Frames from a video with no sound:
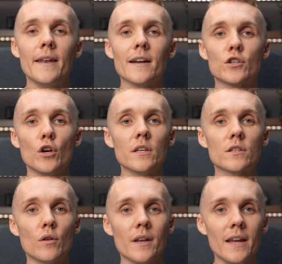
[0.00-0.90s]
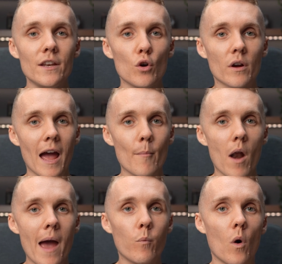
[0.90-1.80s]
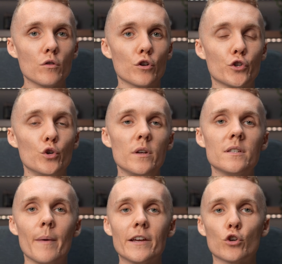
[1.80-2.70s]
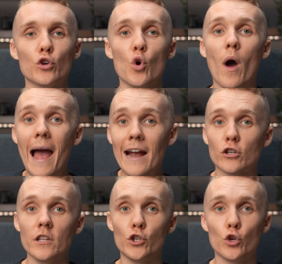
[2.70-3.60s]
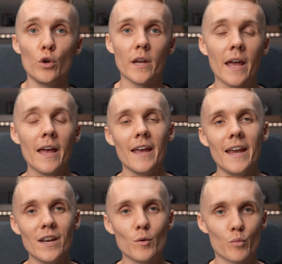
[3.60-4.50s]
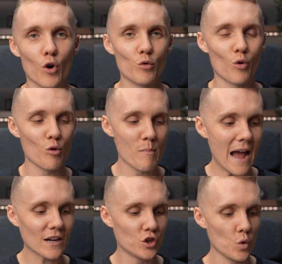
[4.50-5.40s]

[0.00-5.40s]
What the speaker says: Now to turn this on in your camera app while you're shooting to make sure you're actually shooting in ProRAW Max,